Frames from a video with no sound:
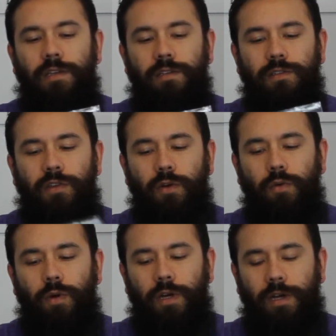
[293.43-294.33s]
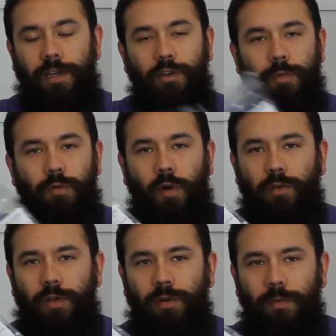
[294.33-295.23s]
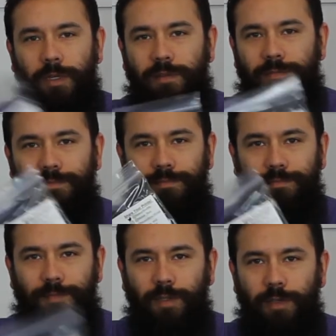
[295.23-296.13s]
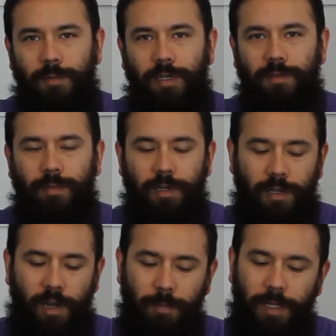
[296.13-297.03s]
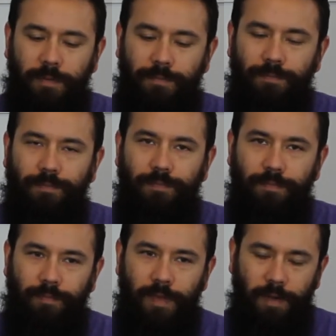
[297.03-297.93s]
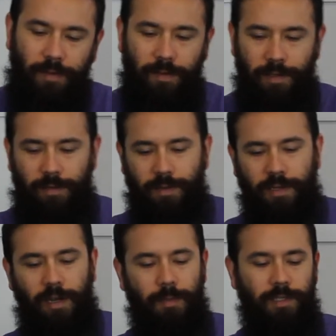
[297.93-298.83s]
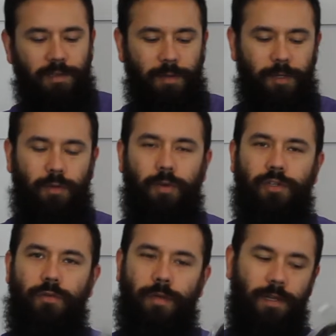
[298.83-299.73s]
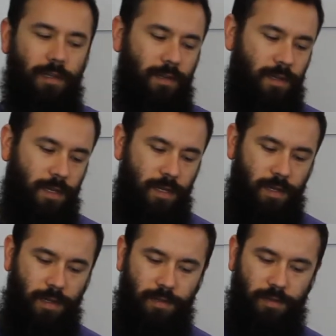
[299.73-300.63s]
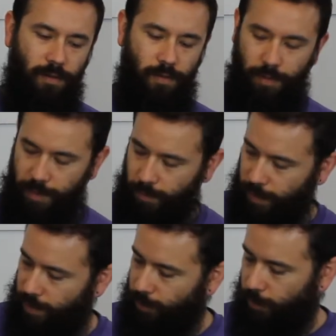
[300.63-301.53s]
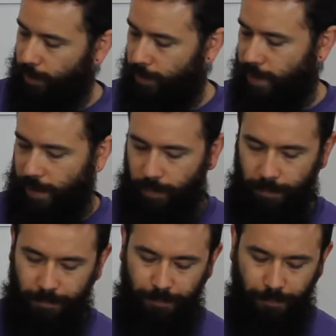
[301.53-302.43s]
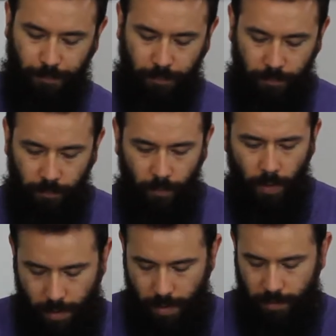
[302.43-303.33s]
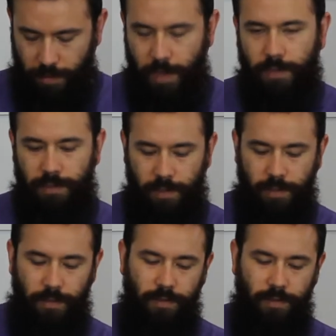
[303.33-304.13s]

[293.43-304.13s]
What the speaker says: So I could be wrong though. I mean, leave me a comment down in the comments and let me know what you think. So we didn't print with that one. Next is